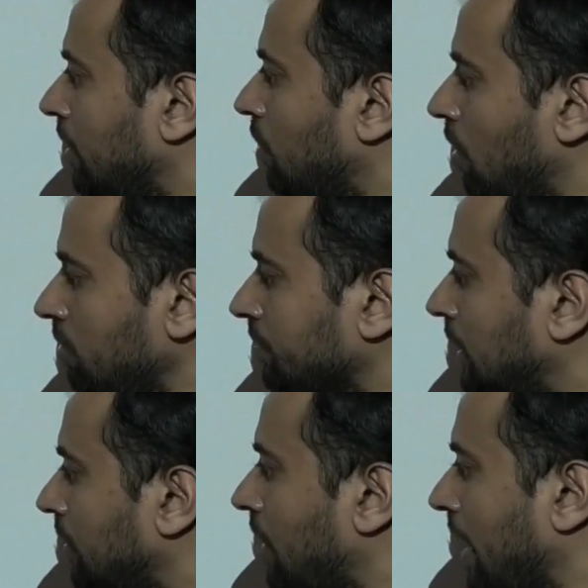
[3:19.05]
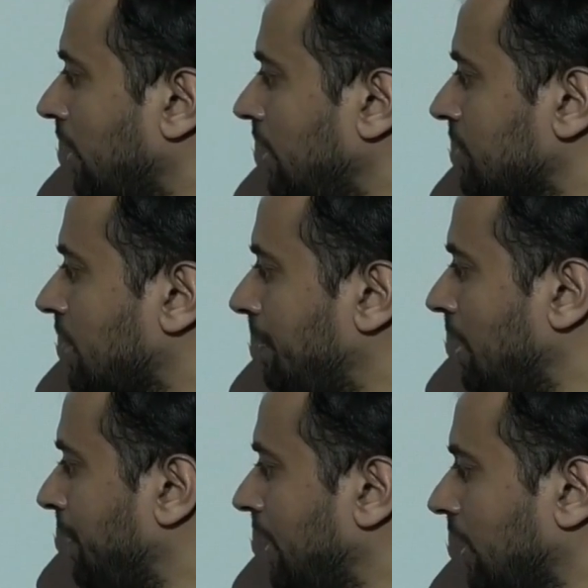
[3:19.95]
No. Triangle inscribed
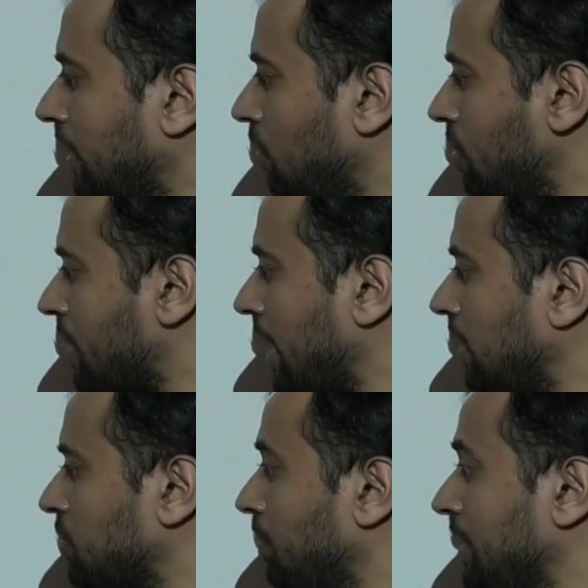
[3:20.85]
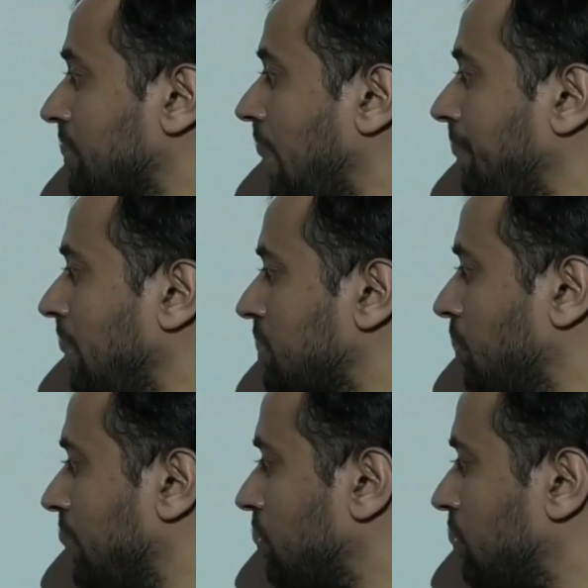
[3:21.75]
in a pentagon? No. Triangle should be inscribed in a square.